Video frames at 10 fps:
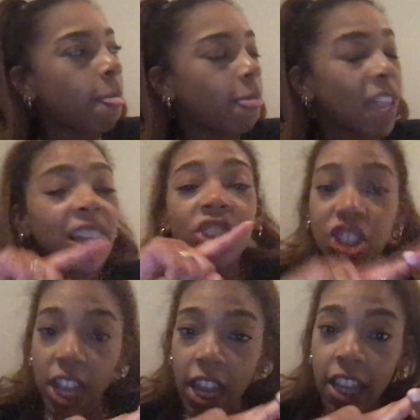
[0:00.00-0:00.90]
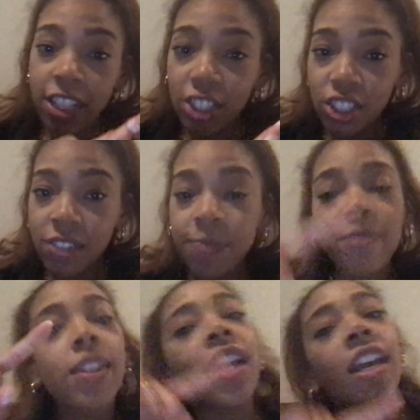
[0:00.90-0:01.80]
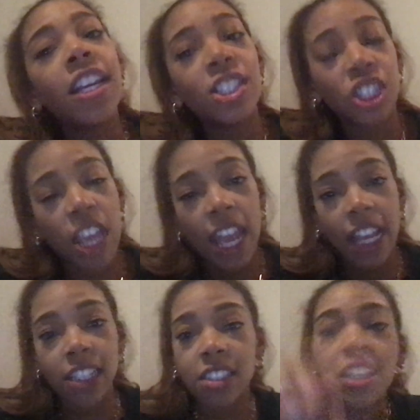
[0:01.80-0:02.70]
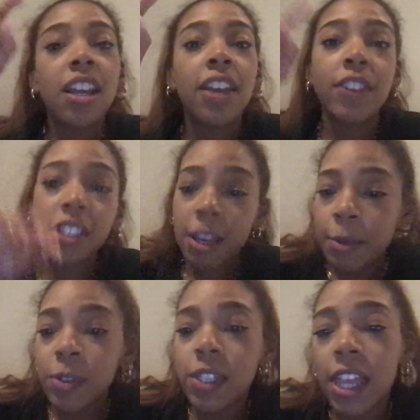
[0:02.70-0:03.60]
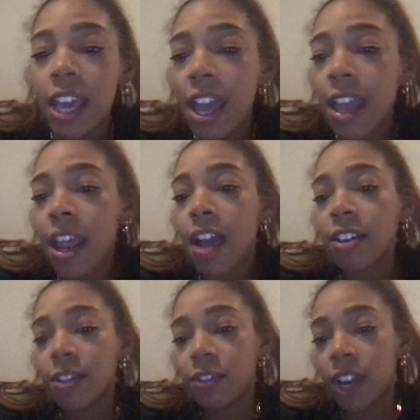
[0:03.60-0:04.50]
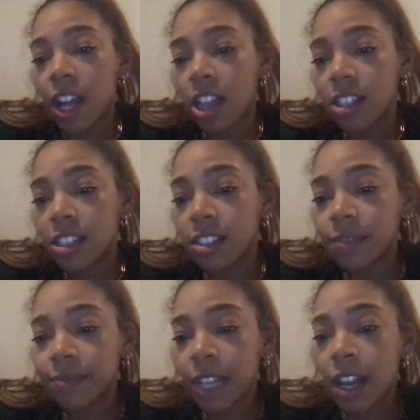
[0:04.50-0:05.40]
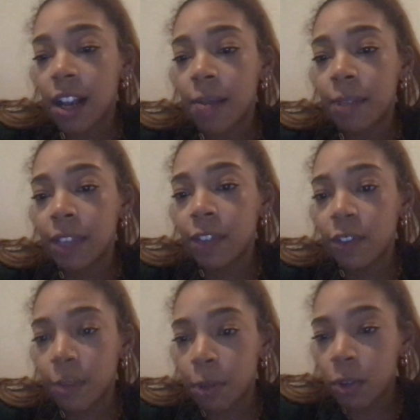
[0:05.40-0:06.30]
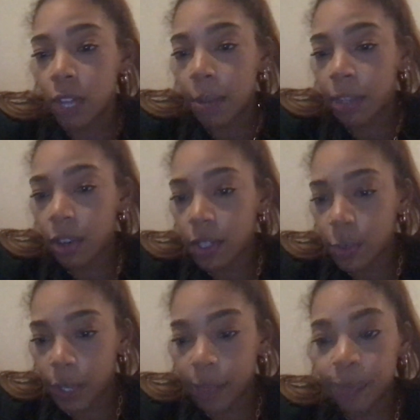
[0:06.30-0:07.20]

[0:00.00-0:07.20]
That's change and change. If you can tell me who said that, I'll give you $5. Leave your Venmo down below as well.